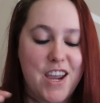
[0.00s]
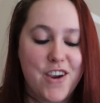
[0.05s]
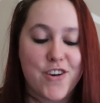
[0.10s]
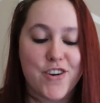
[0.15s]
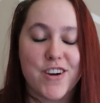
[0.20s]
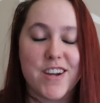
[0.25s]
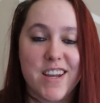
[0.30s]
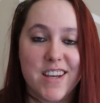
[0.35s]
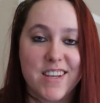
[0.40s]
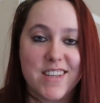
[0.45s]

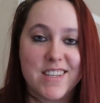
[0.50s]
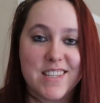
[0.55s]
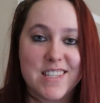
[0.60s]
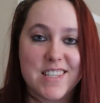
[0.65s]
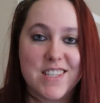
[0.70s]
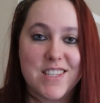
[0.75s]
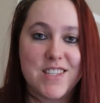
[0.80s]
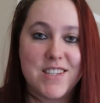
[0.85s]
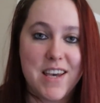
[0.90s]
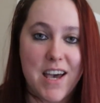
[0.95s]

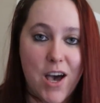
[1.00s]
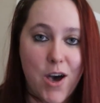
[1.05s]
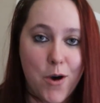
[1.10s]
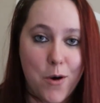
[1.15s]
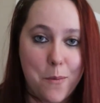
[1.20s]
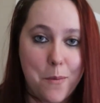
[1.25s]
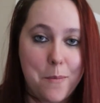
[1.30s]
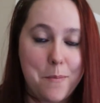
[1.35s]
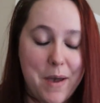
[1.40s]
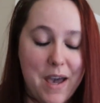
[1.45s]
areas to
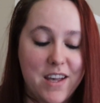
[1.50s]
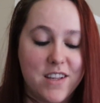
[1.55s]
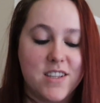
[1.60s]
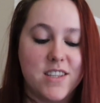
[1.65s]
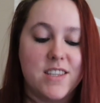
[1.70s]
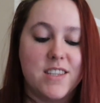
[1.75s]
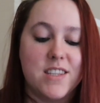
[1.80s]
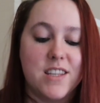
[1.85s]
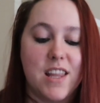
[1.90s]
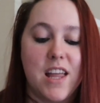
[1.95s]
help
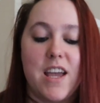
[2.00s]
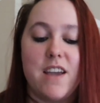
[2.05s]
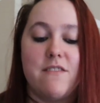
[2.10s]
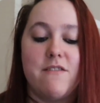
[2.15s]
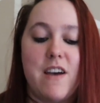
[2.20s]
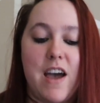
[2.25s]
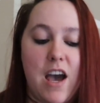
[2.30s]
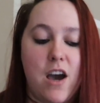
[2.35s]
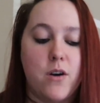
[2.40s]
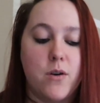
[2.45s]
balance the
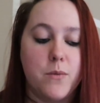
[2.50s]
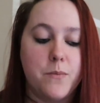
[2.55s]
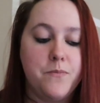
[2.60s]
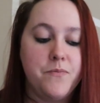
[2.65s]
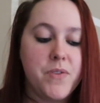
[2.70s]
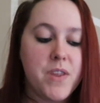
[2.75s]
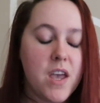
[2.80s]
life out.